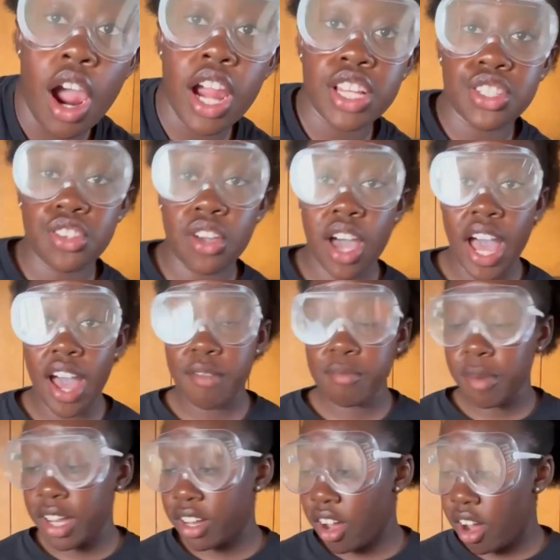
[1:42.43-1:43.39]
right, so I have
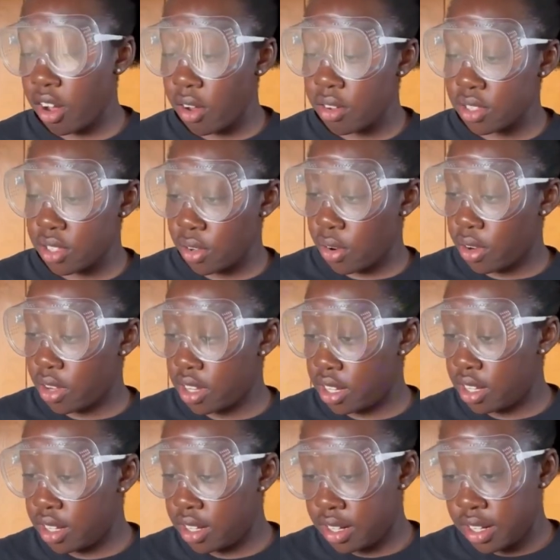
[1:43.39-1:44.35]
my goggles
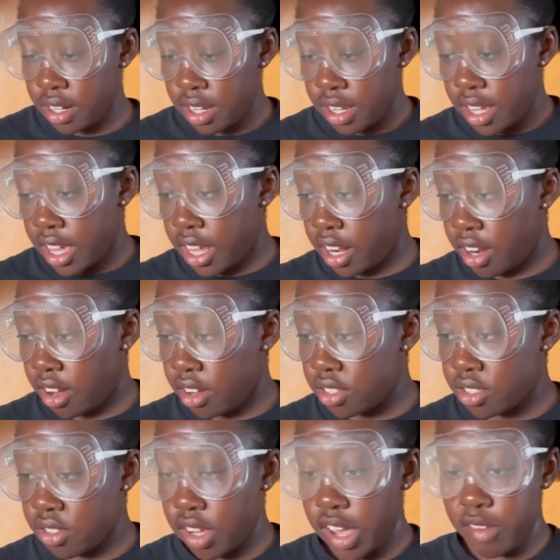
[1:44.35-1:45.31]
on and I
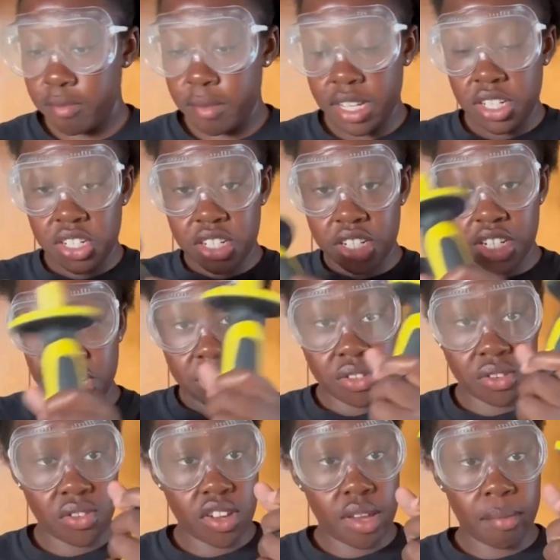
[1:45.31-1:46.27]
also have my
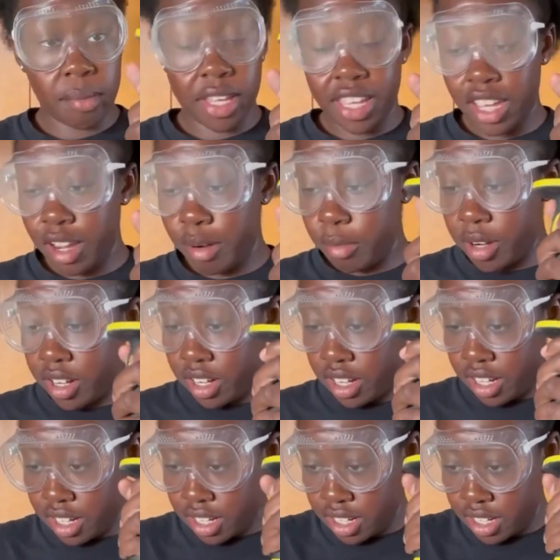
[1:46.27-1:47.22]
chisel and my
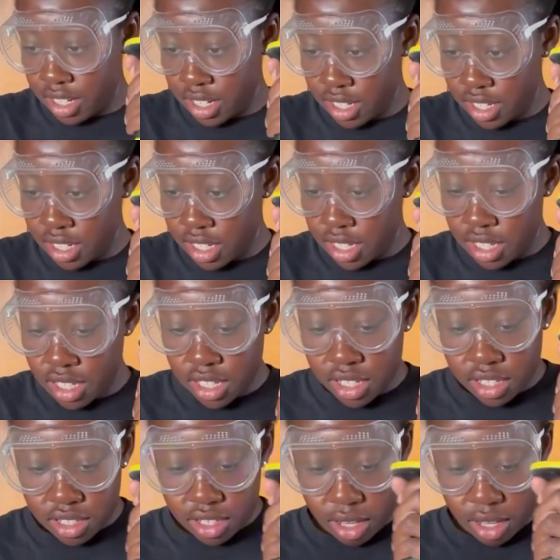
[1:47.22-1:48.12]
hammer. So